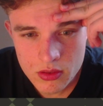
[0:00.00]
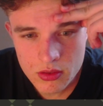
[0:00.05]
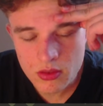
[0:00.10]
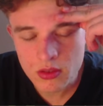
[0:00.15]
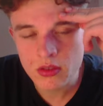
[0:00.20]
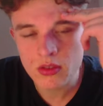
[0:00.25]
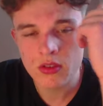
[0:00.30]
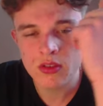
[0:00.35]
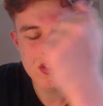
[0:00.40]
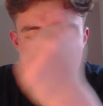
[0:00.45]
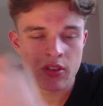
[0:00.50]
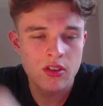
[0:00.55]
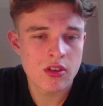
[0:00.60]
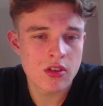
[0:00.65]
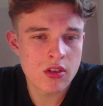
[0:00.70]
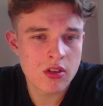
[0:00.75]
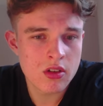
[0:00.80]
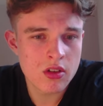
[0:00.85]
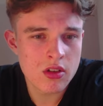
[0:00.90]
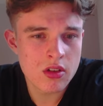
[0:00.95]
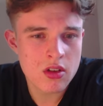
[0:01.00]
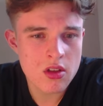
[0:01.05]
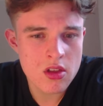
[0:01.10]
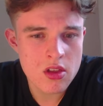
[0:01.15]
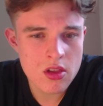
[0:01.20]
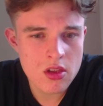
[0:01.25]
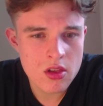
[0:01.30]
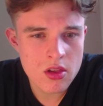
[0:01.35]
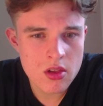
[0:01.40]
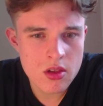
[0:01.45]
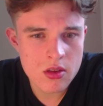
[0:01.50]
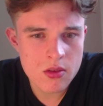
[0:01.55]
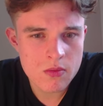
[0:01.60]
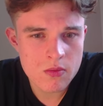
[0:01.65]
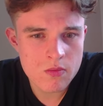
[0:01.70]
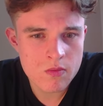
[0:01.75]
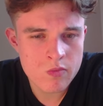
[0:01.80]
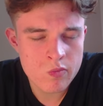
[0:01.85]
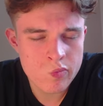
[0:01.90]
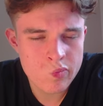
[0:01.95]

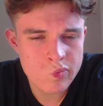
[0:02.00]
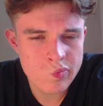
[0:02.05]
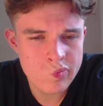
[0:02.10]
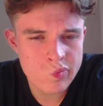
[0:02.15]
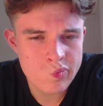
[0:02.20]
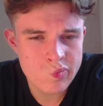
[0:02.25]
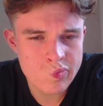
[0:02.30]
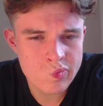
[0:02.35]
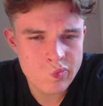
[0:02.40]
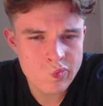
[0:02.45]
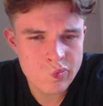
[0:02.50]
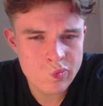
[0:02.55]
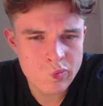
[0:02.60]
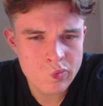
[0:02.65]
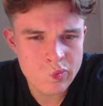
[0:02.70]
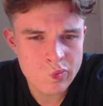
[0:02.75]
[no speech]